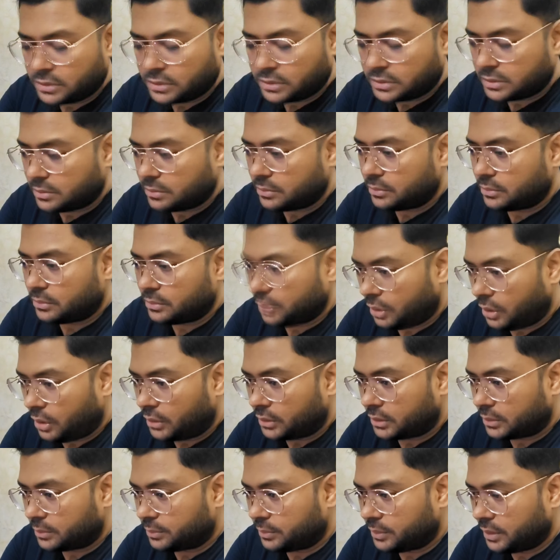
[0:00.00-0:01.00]
some
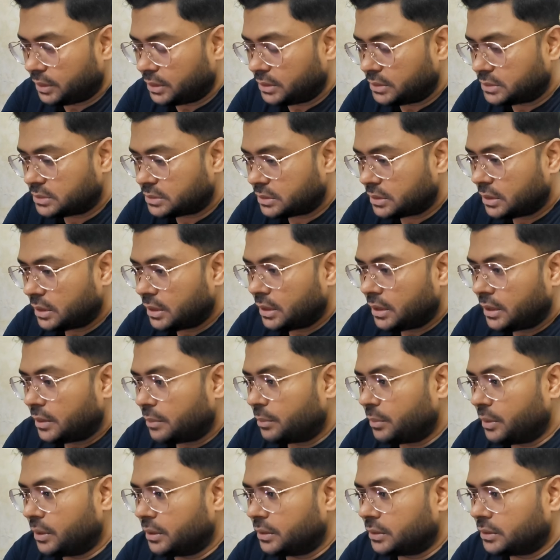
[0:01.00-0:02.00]
hot updates,
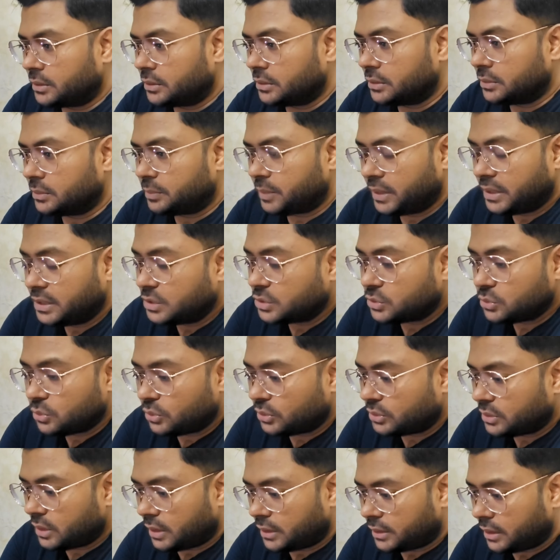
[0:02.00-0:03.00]
but please
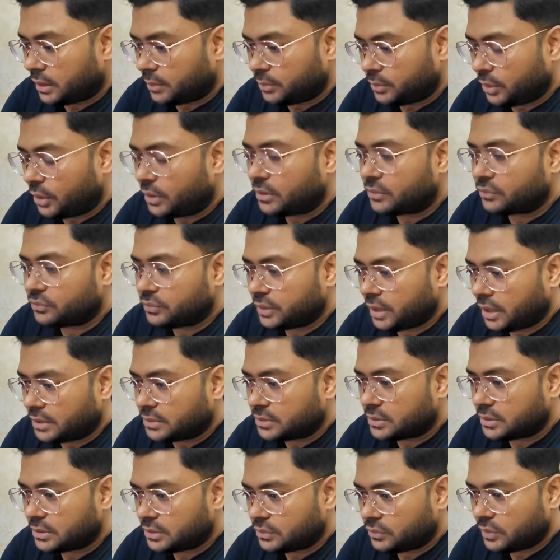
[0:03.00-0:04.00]
note that I'm not a
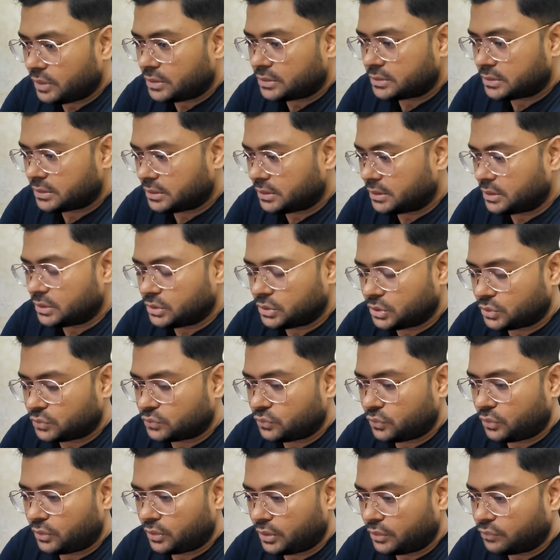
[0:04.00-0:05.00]
financial advisor. It is just
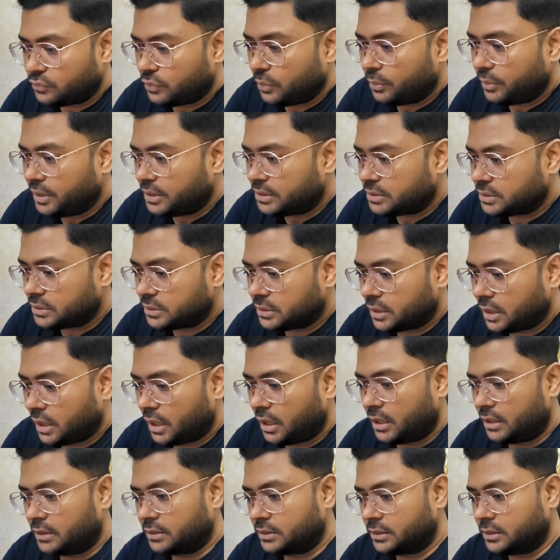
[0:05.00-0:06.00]
for information
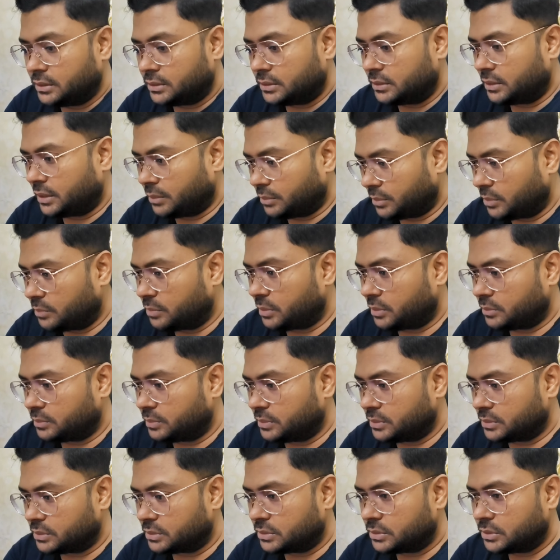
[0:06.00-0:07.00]
and entertainment
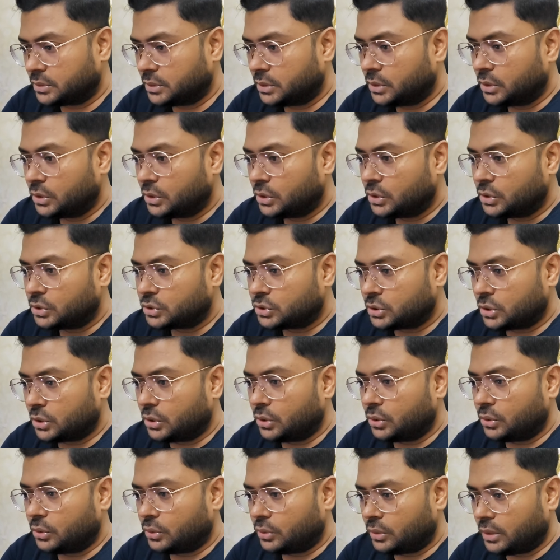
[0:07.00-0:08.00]
purpose.
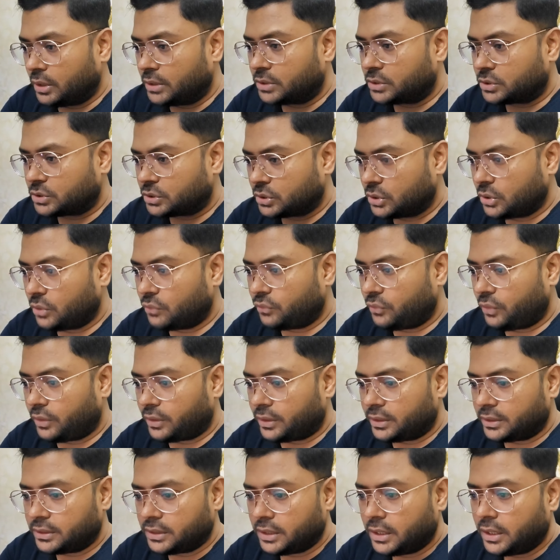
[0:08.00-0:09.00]
So let's go for
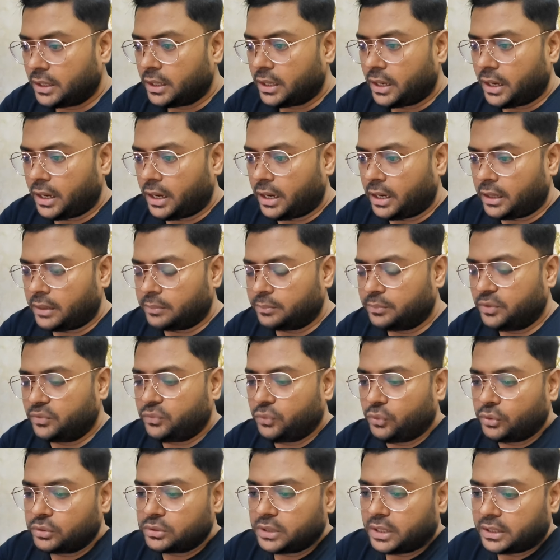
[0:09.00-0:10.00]
it. And
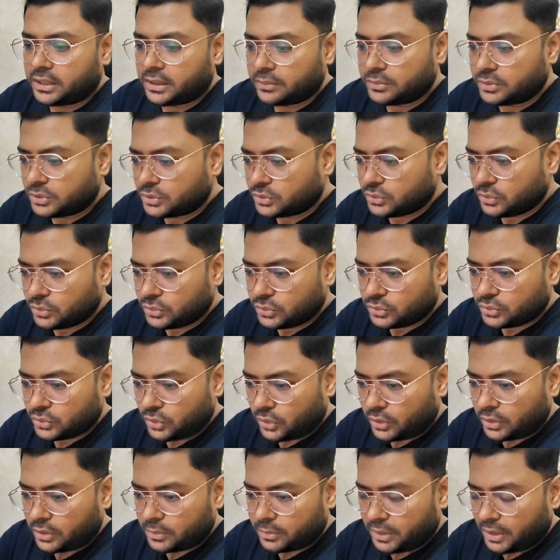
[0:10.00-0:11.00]
before that, I'm just going to
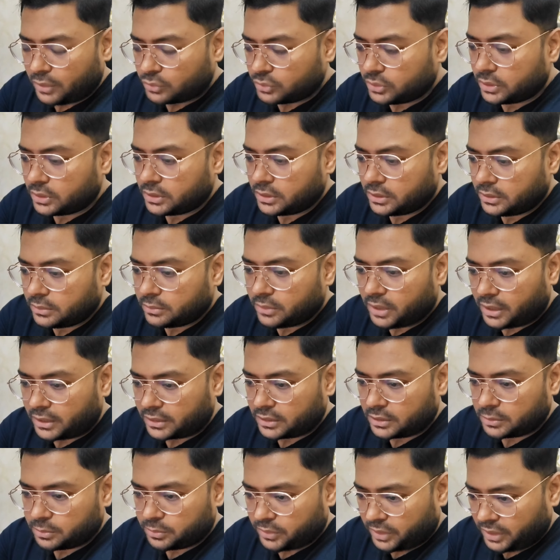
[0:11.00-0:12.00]
talk about the current
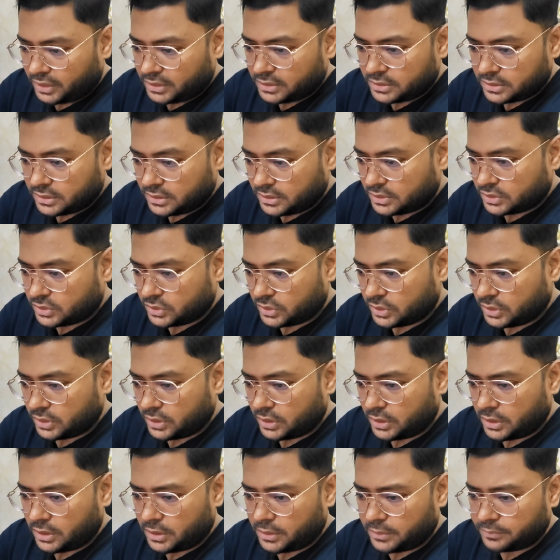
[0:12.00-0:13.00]
market price. It's
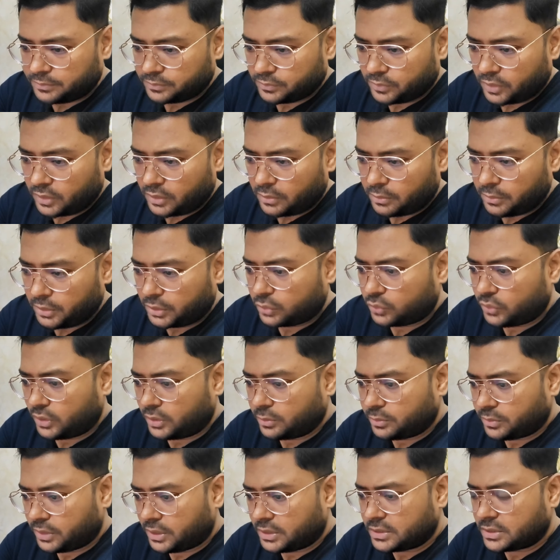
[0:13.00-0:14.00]
Bitcoin
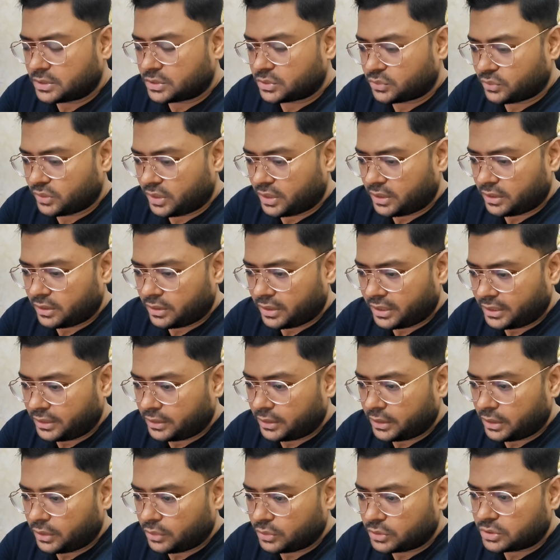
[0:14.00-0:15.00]
price is right
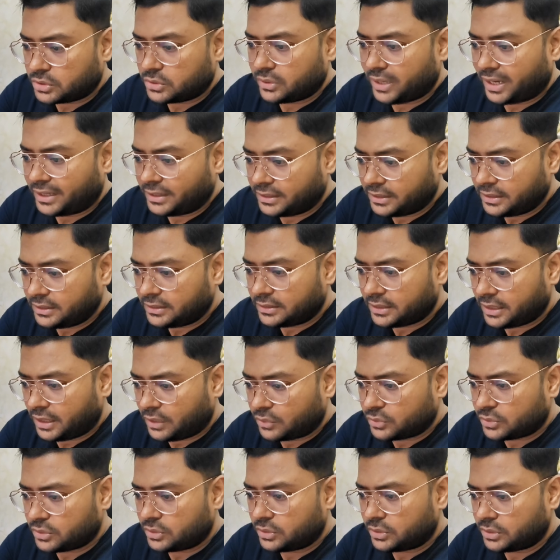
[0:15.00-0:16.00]
now it's
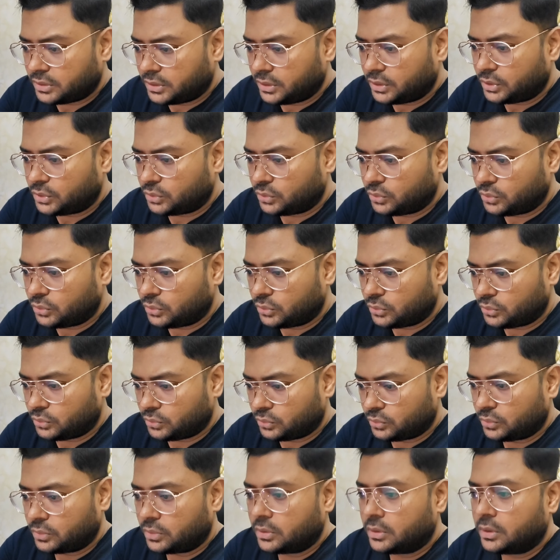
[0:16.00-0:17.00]

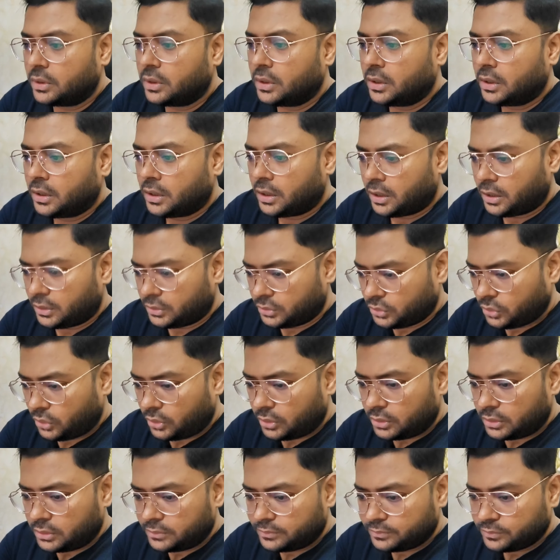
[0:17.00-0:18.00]
$19,032
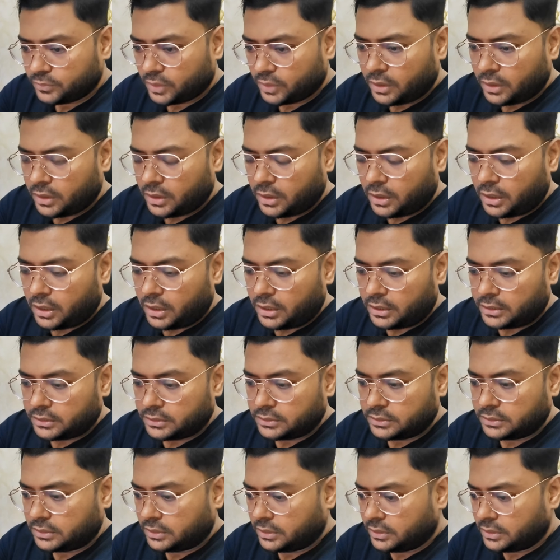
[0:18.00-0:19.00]
dollar, and
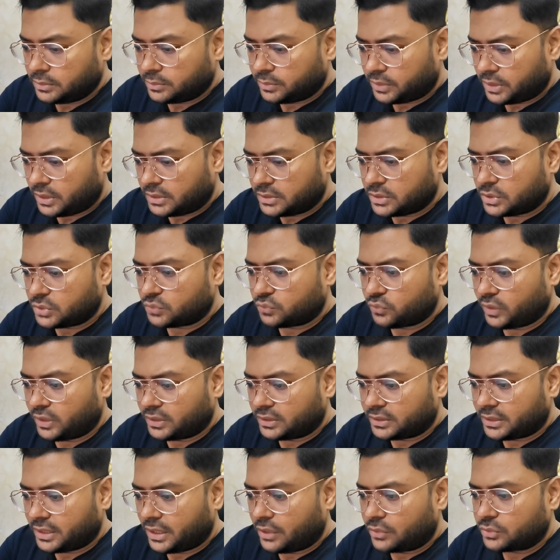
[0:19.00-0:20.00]
Ethereum price is
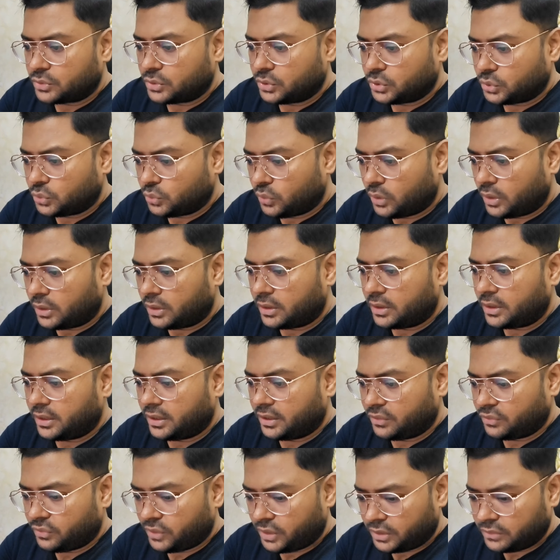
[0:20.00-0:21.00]

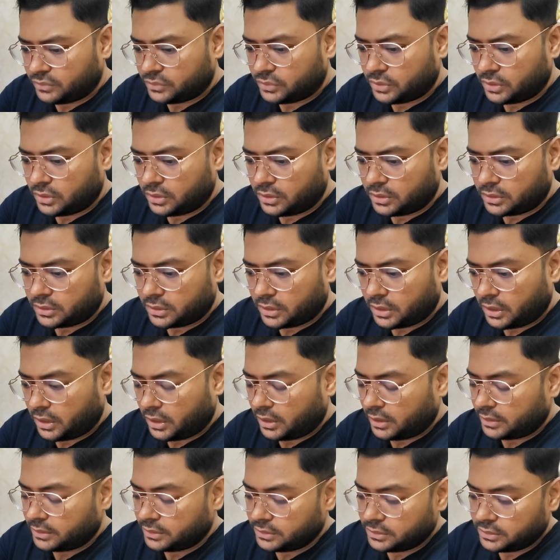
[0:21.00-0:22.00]
$1,285,
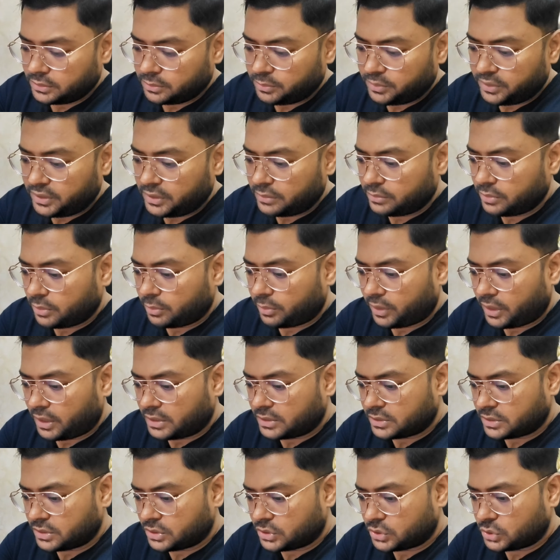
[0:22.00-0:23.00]
and BNB
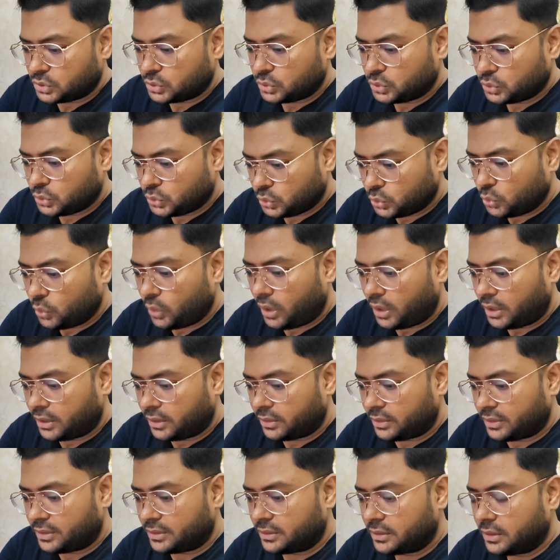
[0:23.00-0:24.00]
price is
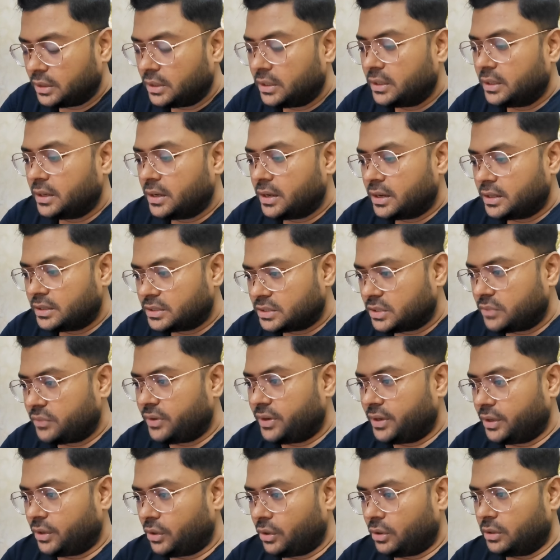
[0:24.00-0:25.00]

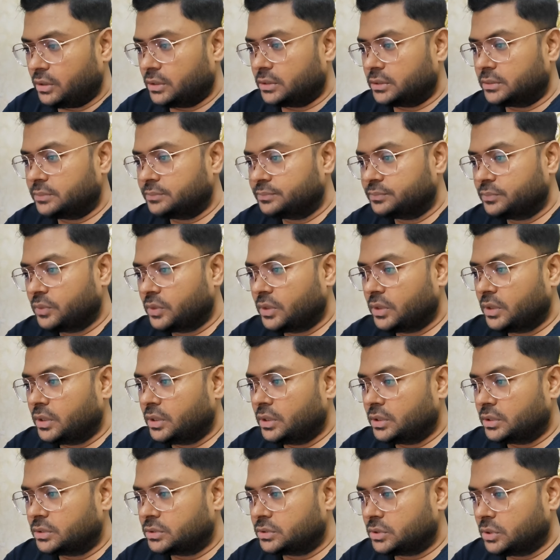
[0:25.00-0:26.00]
$270.
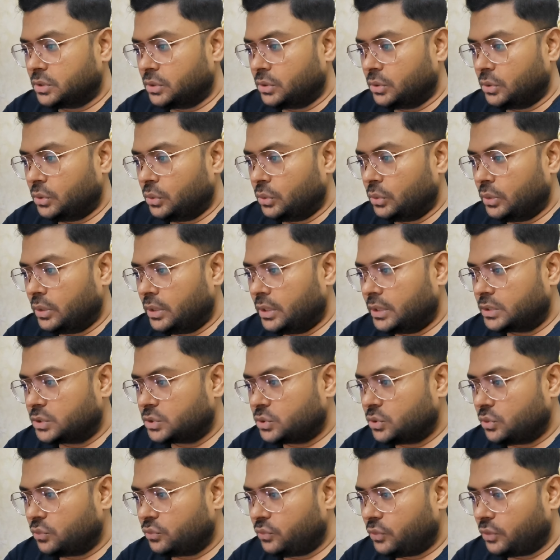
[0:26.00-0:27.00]
So let's
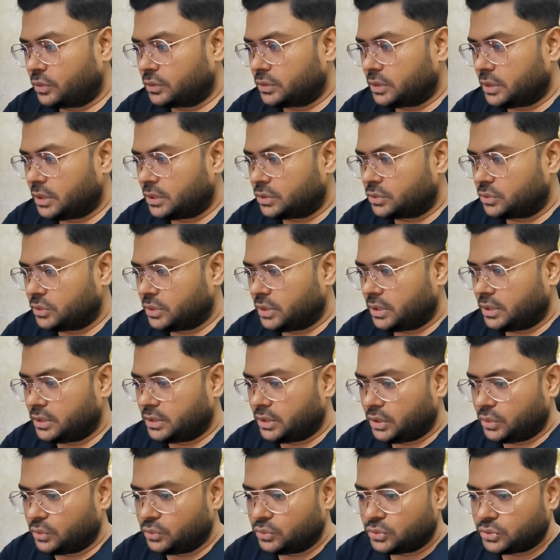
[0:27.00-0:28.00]
go for the today
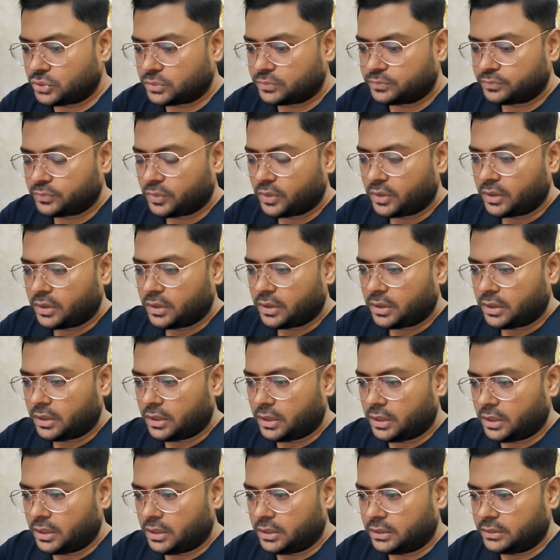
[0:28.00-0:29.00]
news.
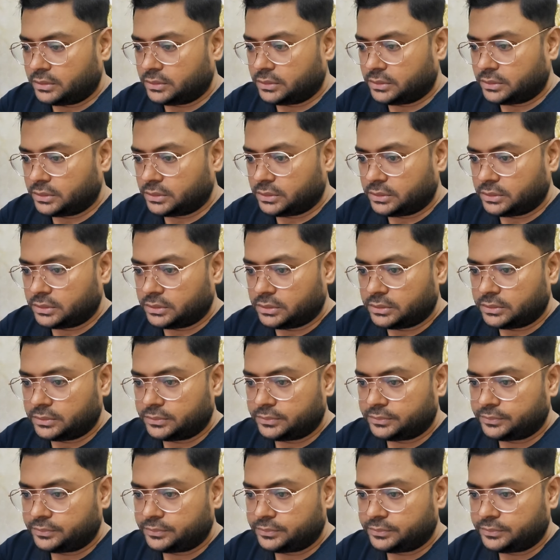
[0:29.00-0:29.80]
And